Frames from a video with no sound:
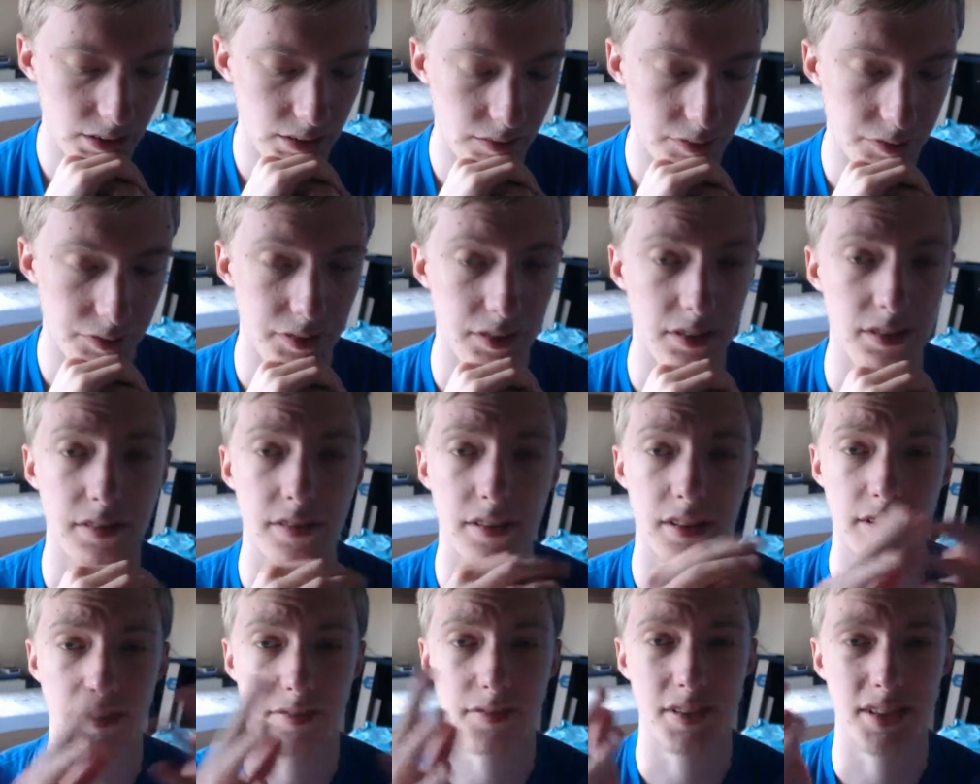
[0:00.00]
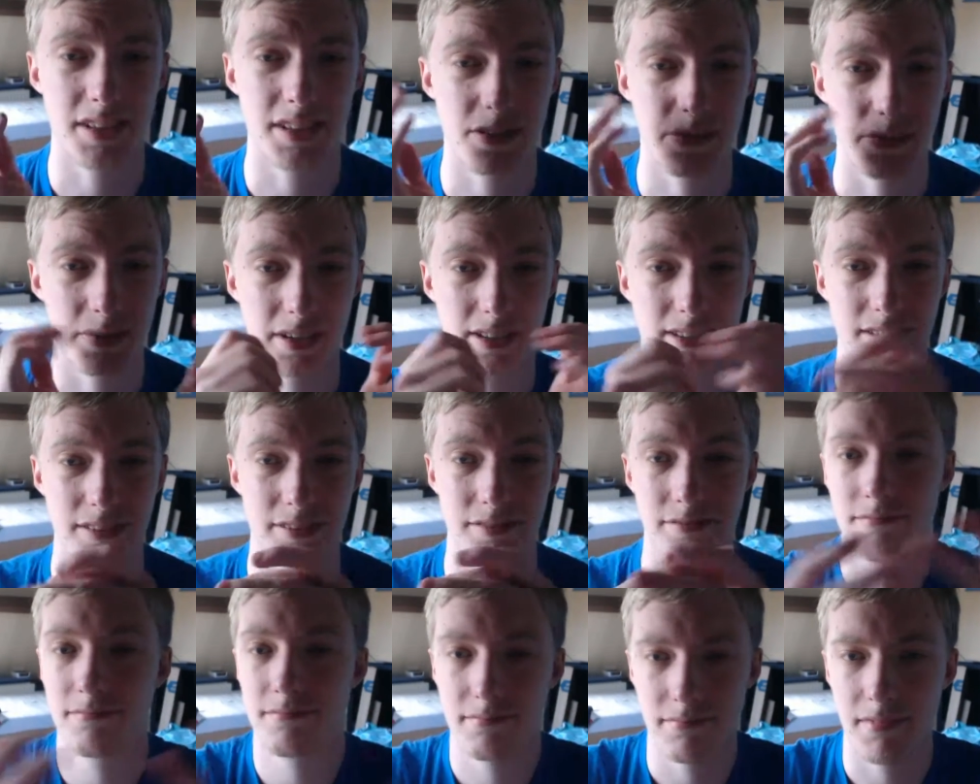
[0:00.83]
for this week to
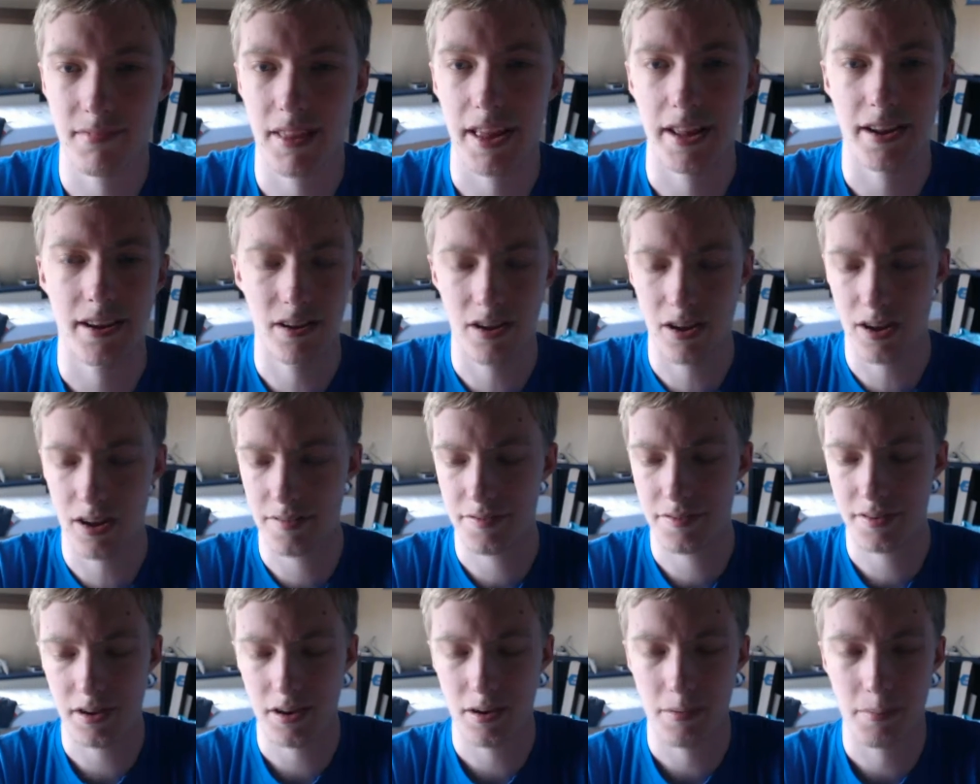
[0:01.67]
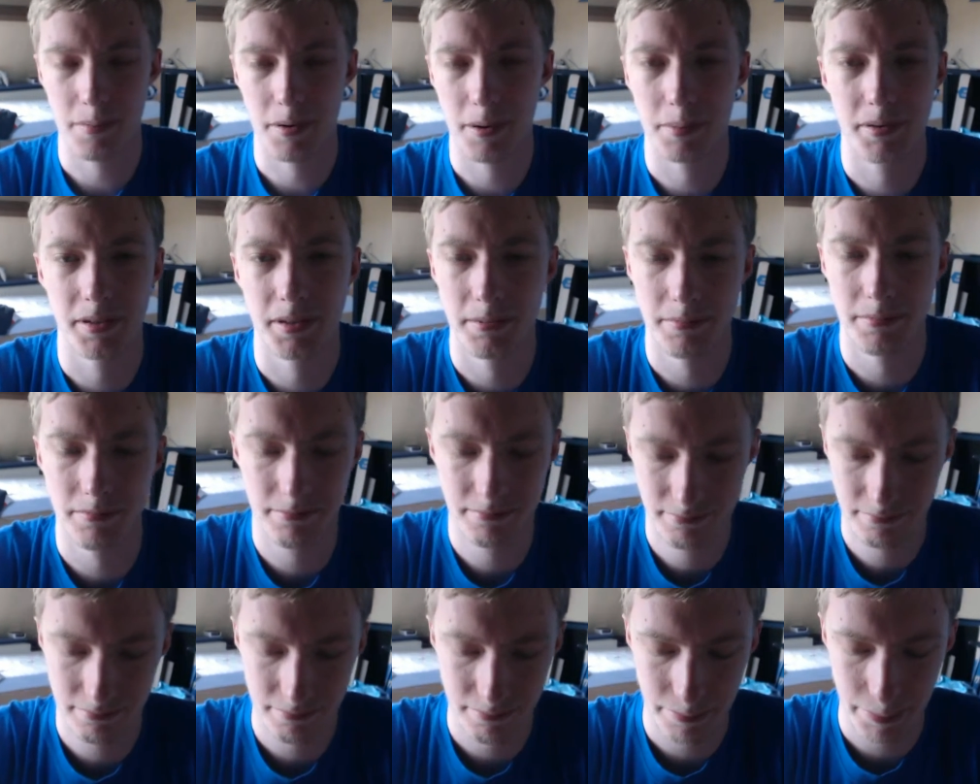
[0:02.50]
end it off, not abruptly
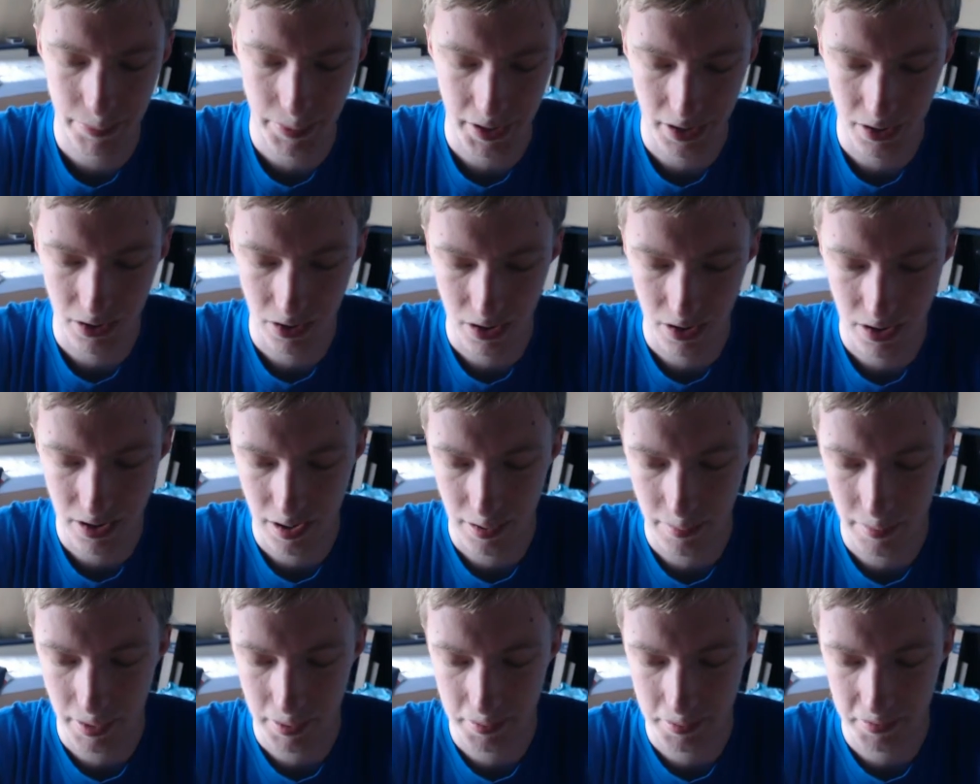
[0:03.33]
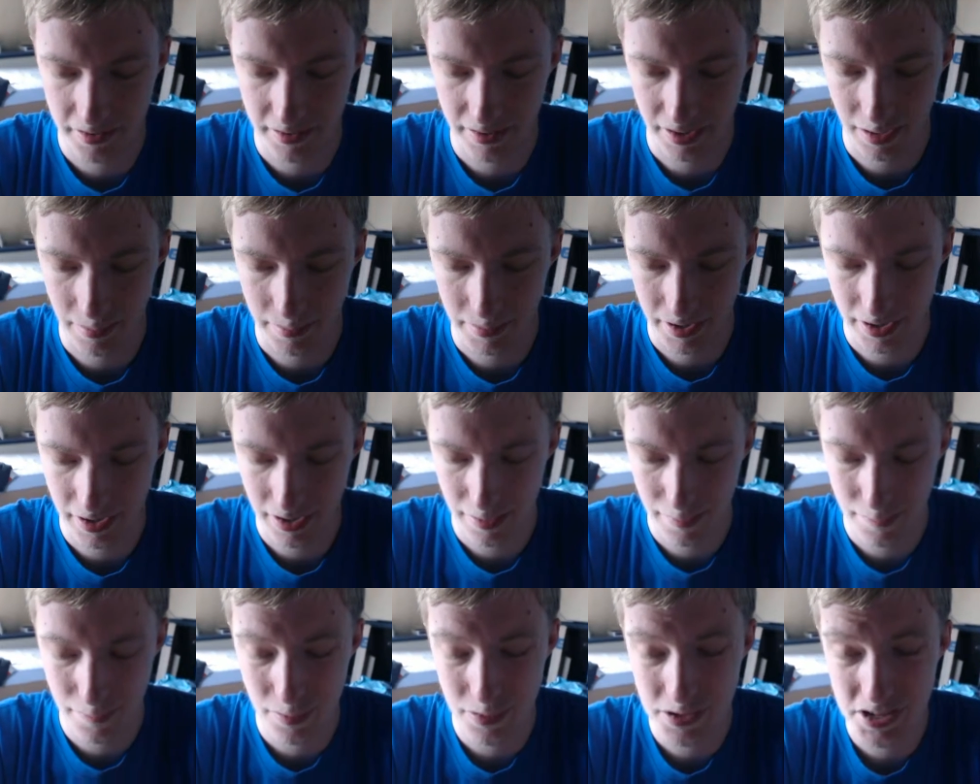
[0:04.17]
be gone, and I'll be able to say goodbye.
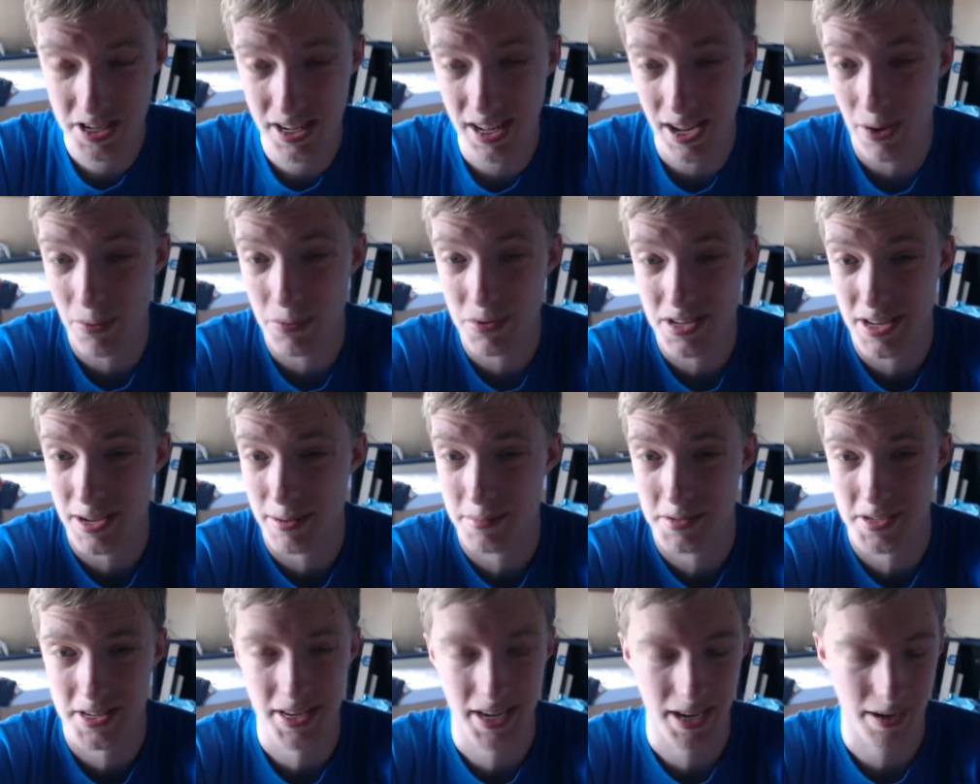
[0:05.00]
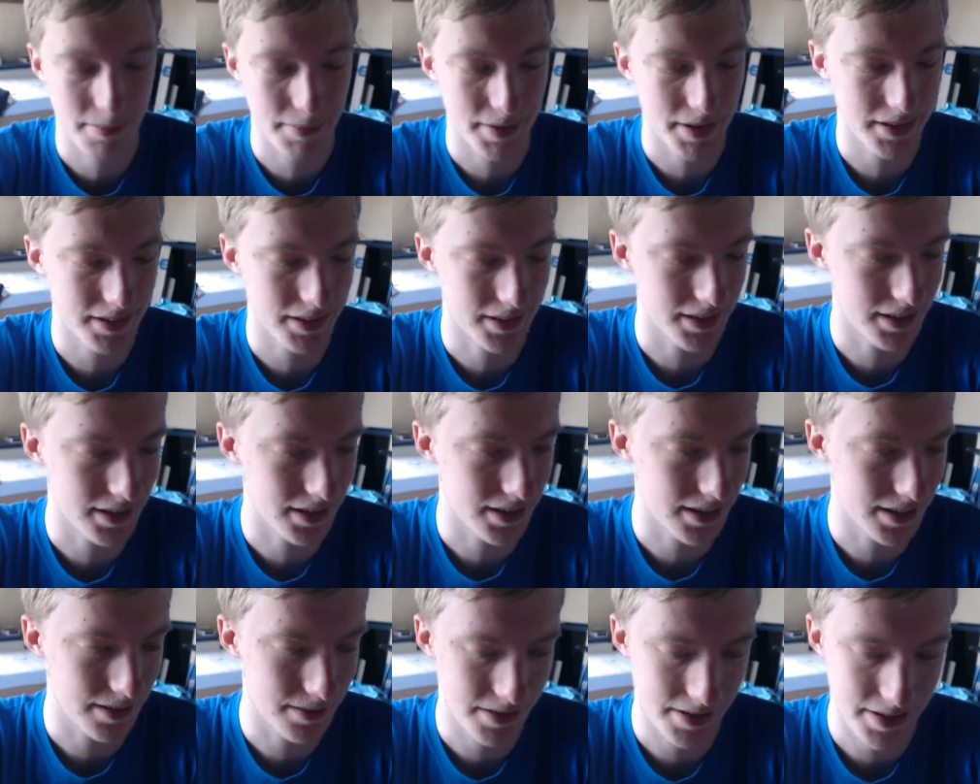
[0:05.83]
Unfortunately, I wasn't able to say goodbye to
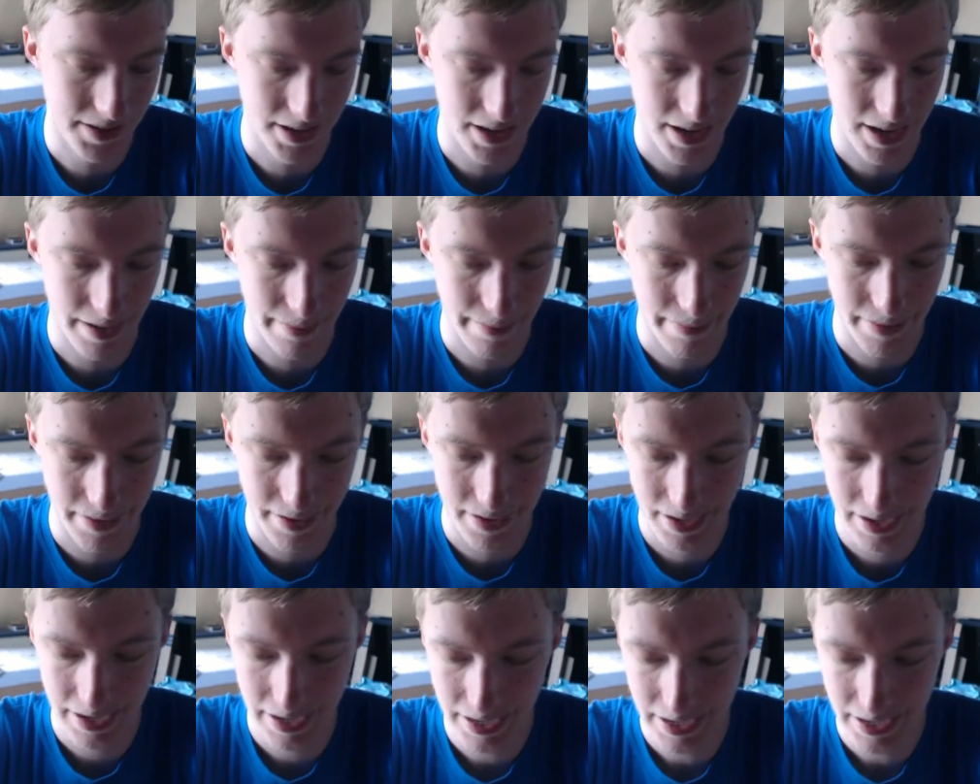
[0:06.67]
her today, but